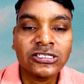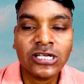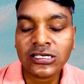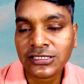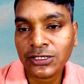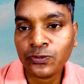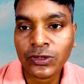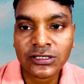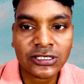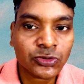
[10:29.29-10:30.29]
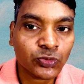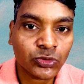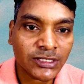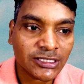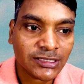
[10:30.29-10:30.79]
dust and water
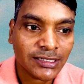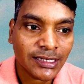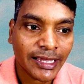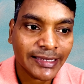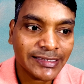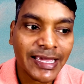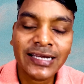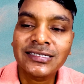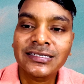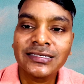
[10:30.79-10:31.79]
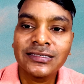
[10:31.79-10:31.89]
shouldn't get